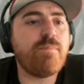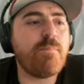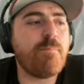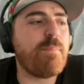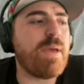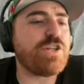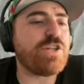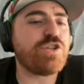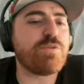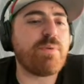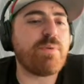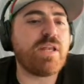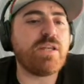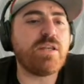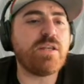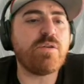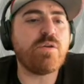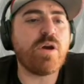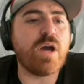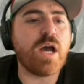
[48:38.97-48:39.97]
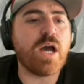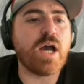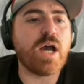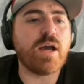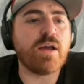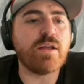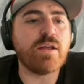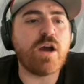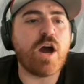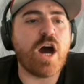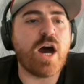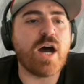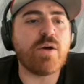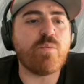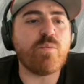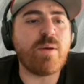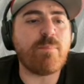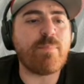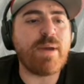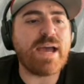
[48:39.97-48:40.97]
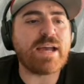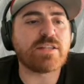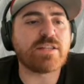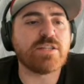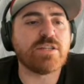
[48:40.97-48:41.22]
Benjamin Ott went back